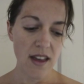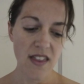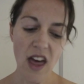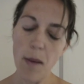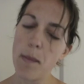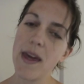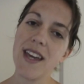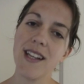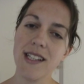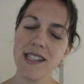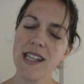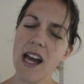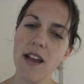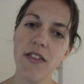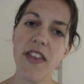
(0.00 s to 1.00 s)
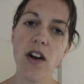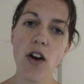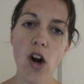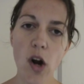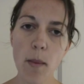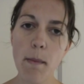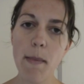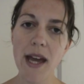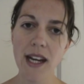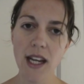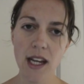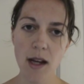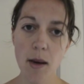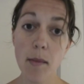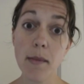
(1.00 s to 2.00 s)
That being said, there are
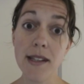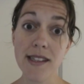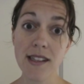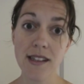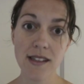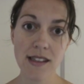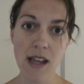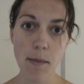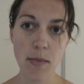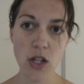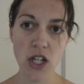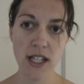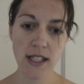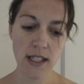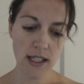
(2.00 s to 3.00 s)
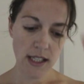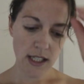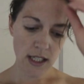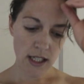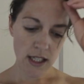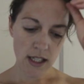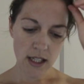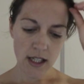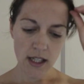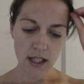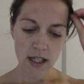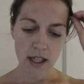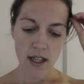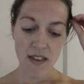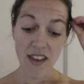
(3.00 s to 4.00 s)
many misconceptions
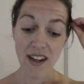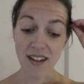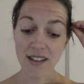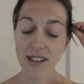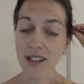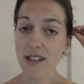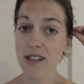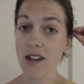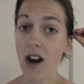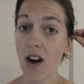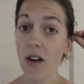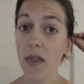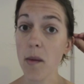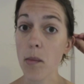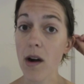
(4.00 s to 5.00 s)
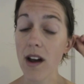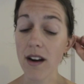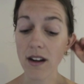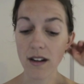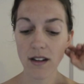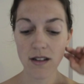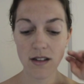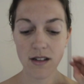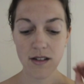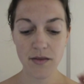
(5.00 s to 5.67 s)
that exist on the product.